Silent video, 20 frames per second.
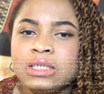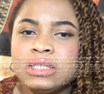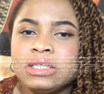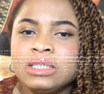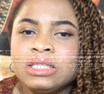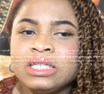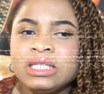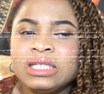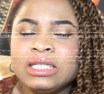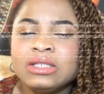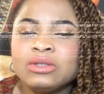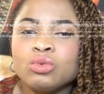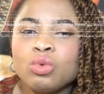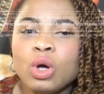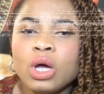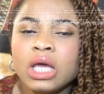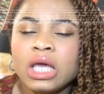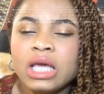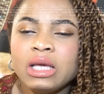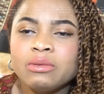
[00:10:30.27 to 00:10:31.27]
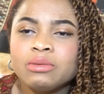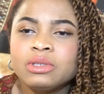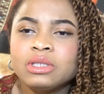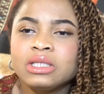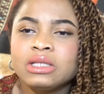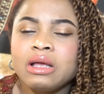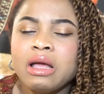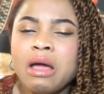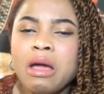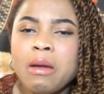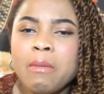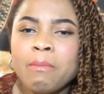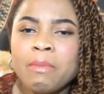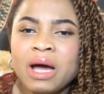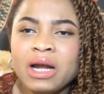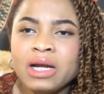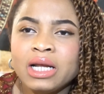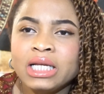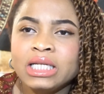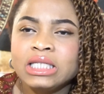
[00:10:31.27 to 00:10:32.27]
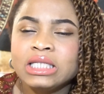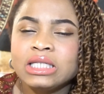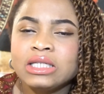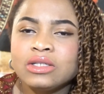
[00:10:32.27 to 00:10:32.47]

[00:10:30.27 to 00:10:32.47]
This is what keeps marriage